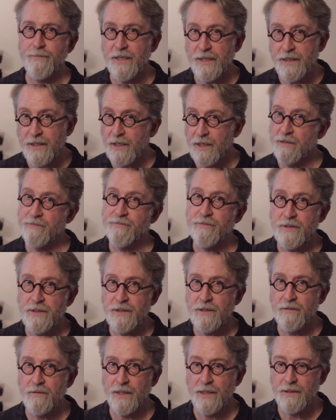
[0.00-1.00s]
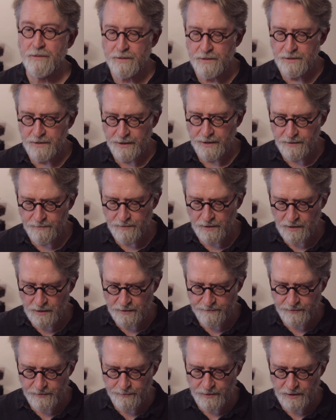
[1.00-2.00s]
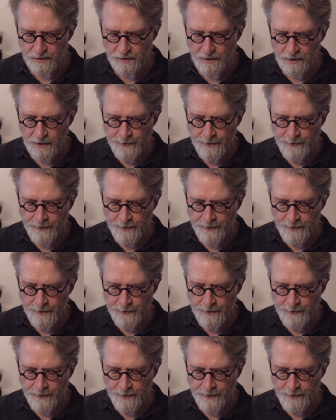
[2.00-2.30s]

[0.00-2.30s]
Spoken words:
my carefully ground and tamped coffee puck.